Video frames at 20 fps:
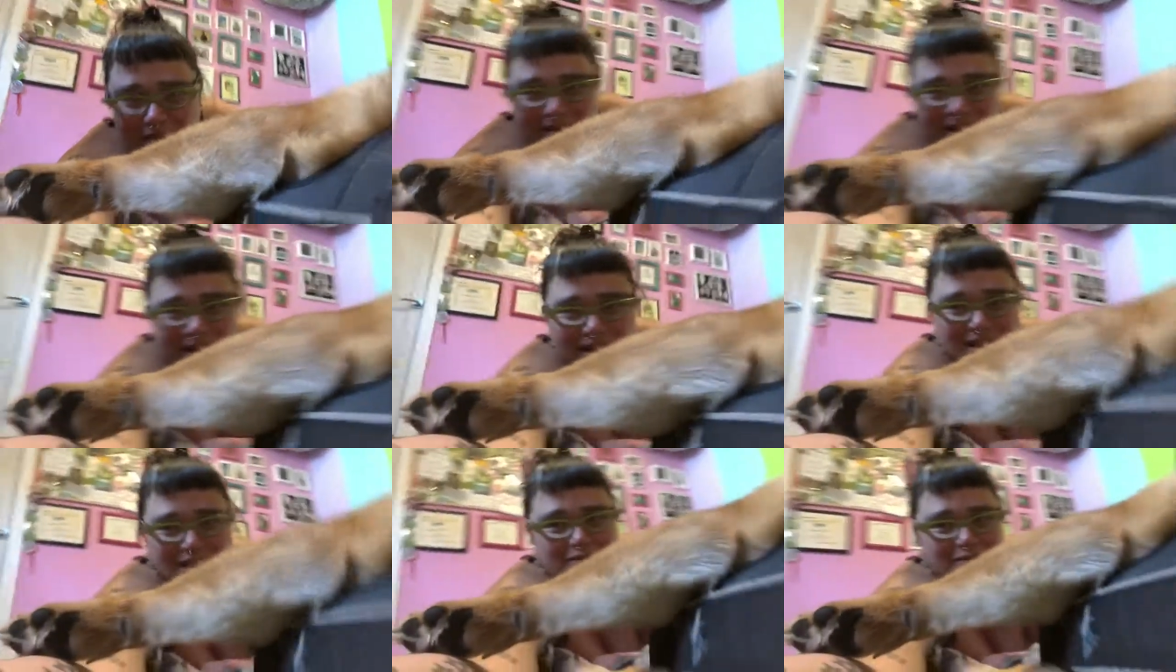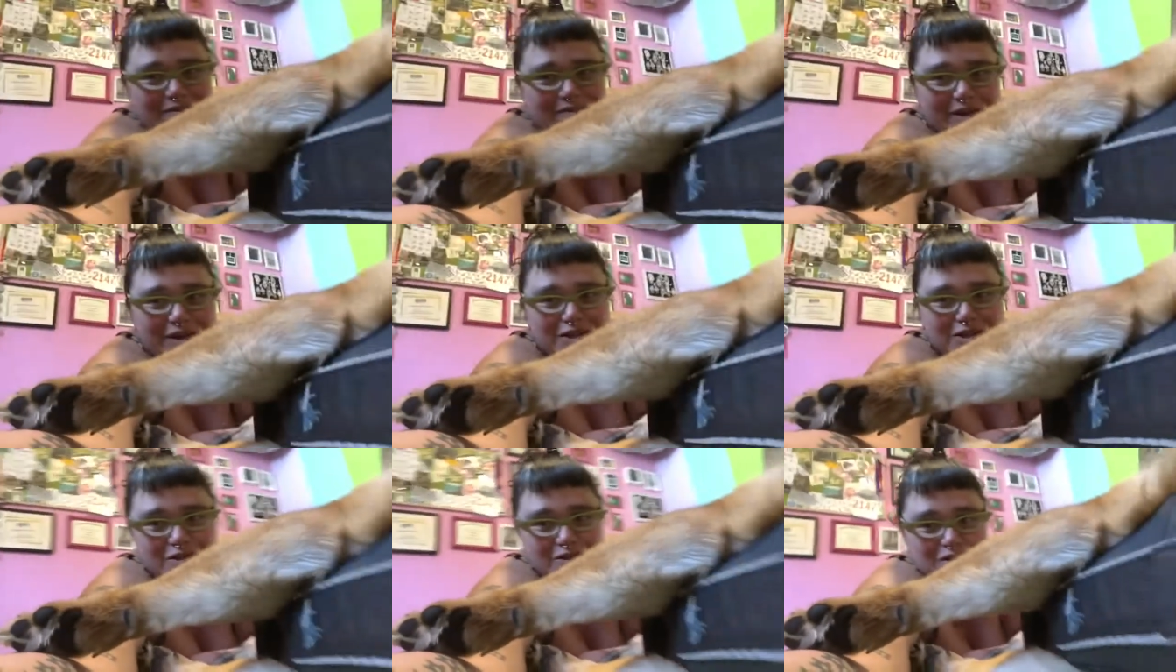all kinds of
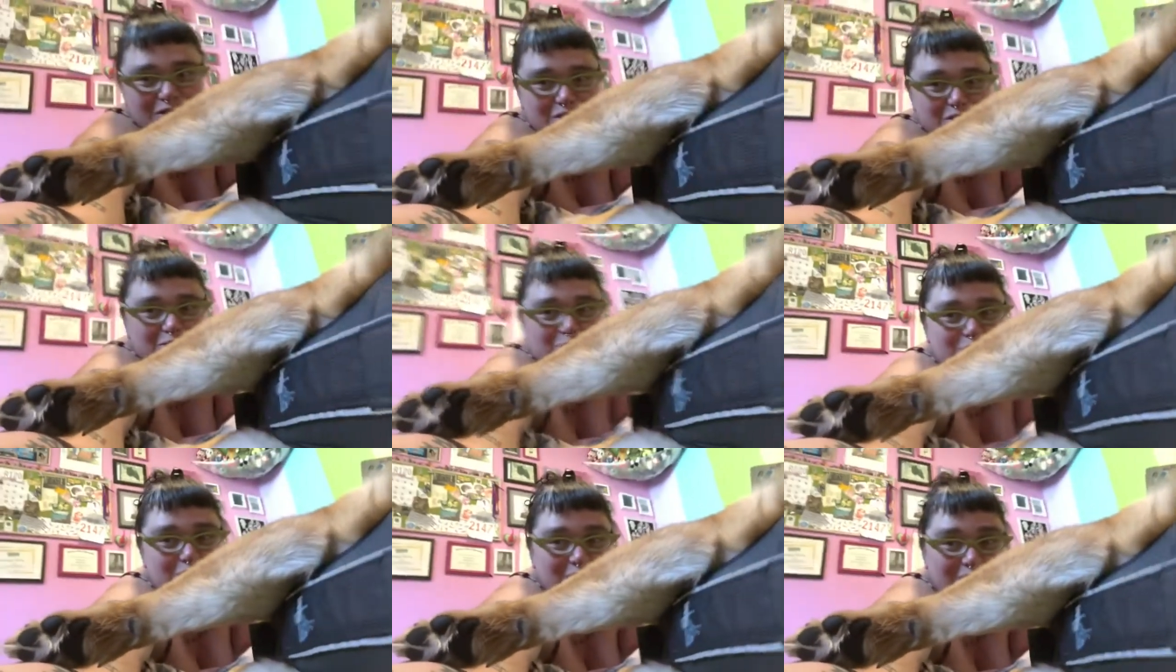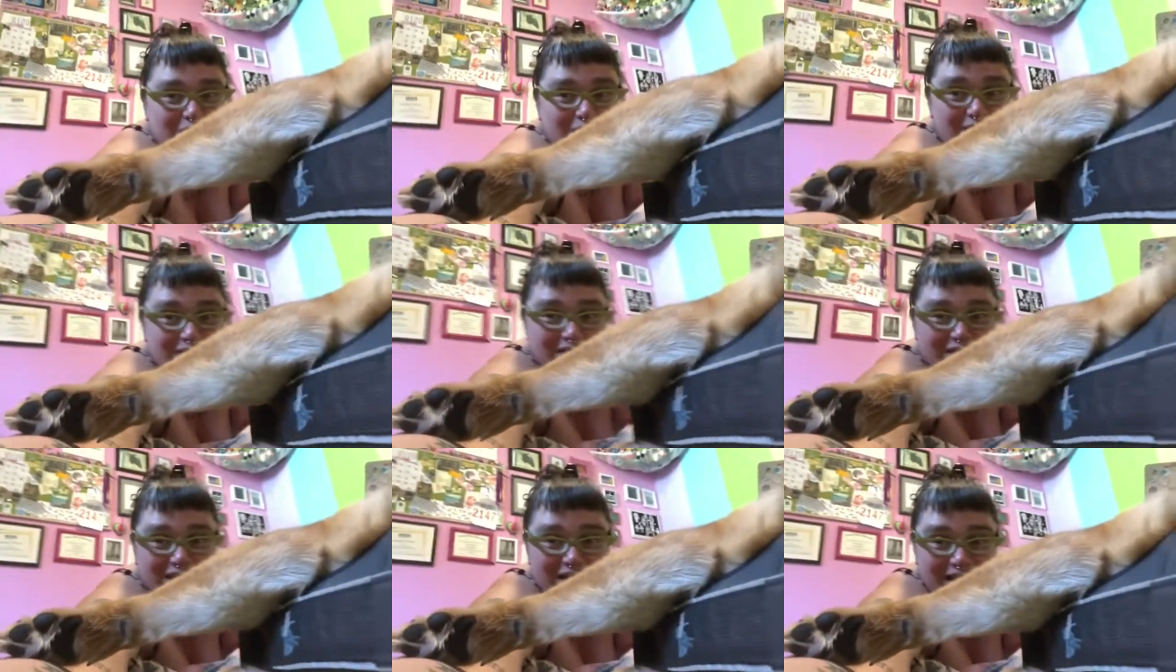adventures to a
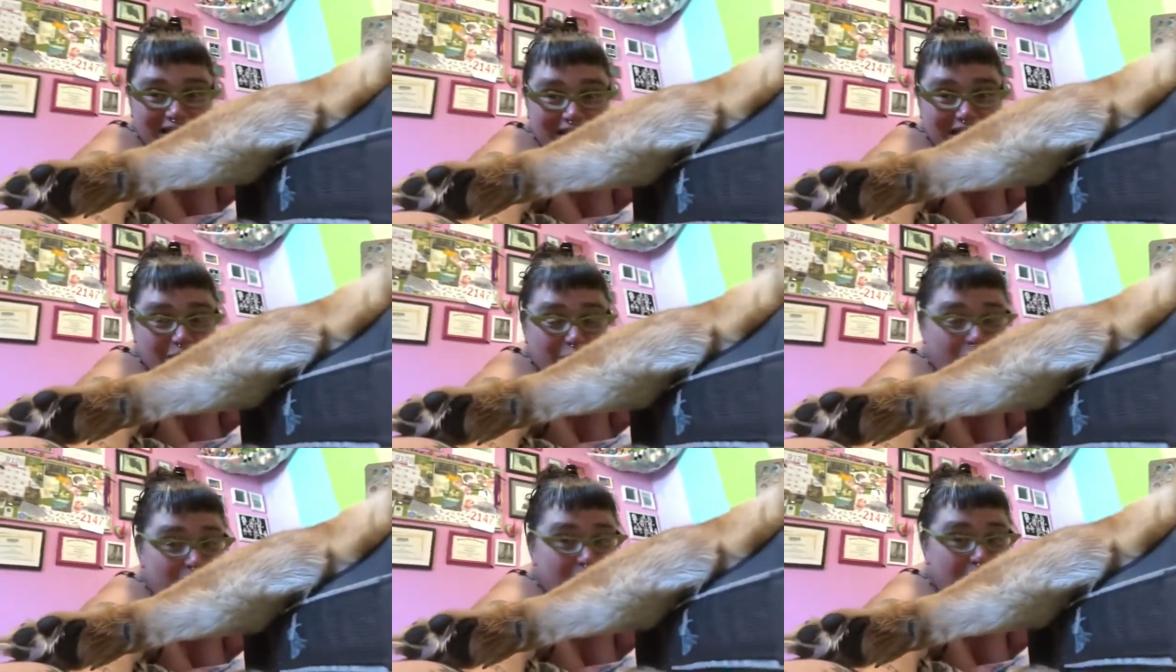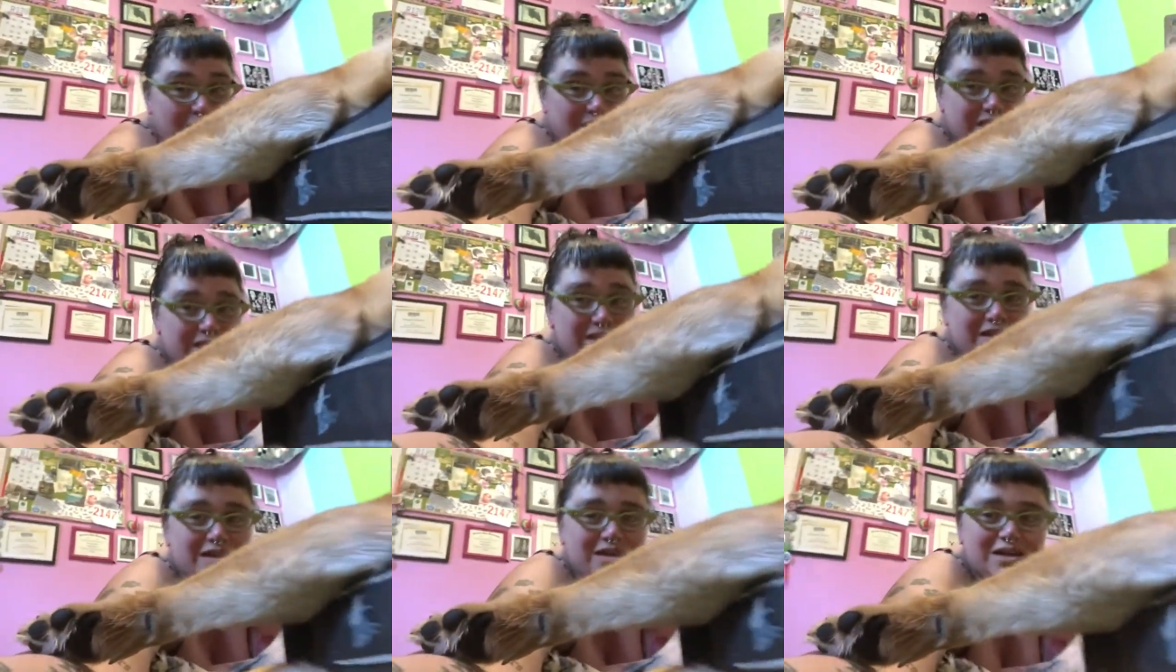dog that can't walk
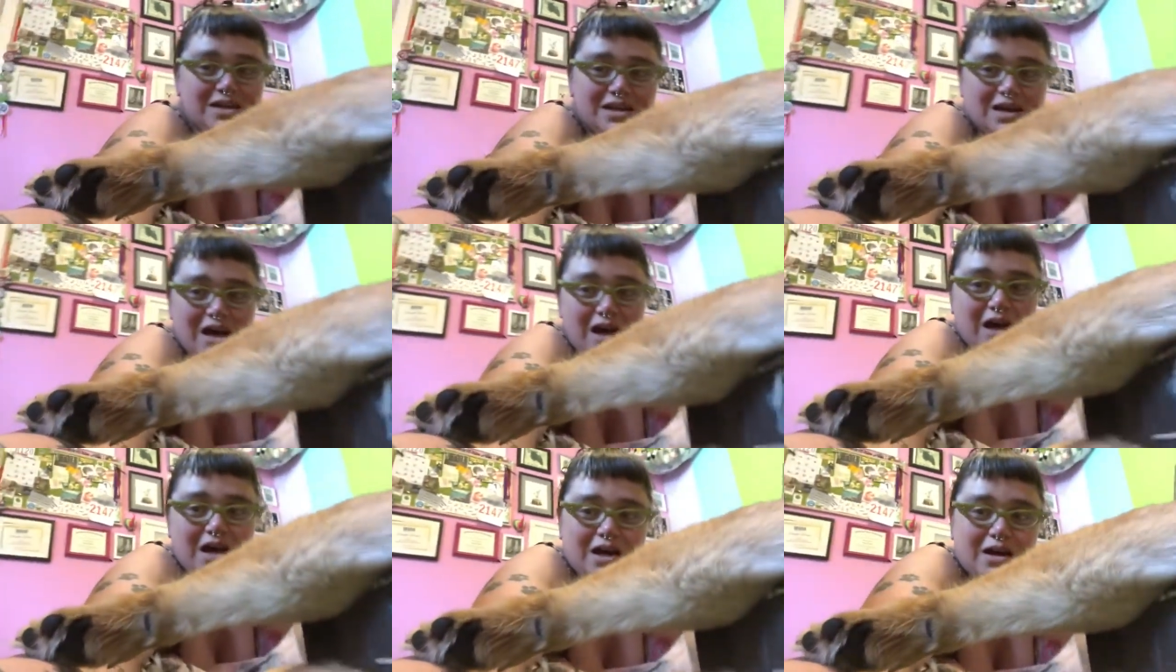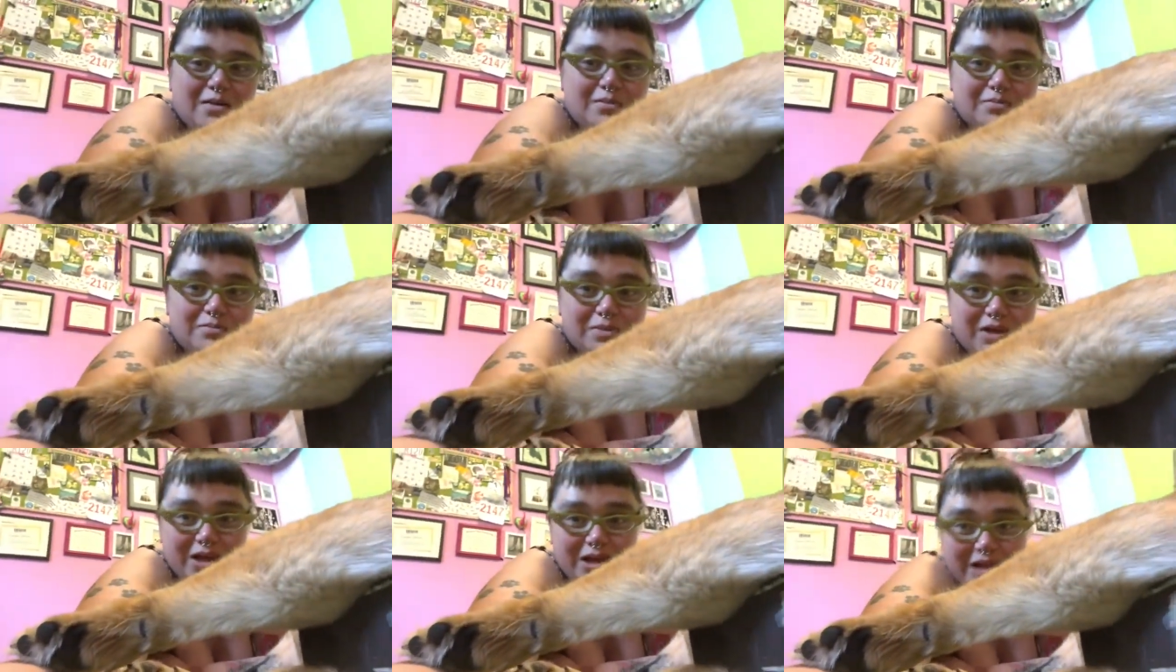
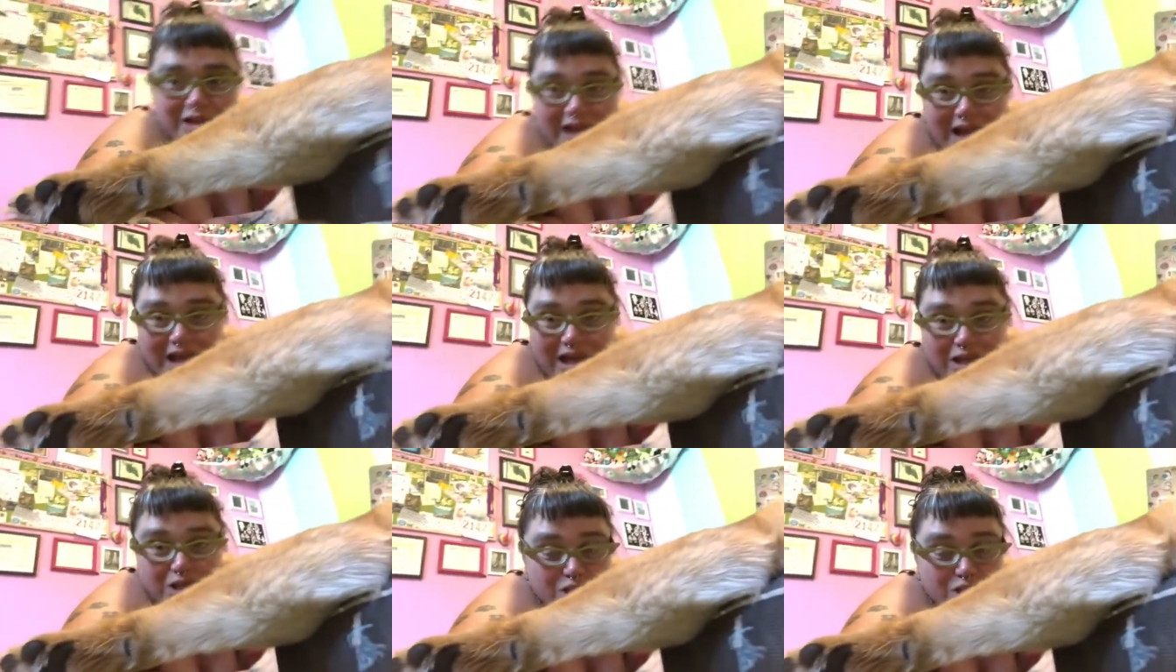um, in a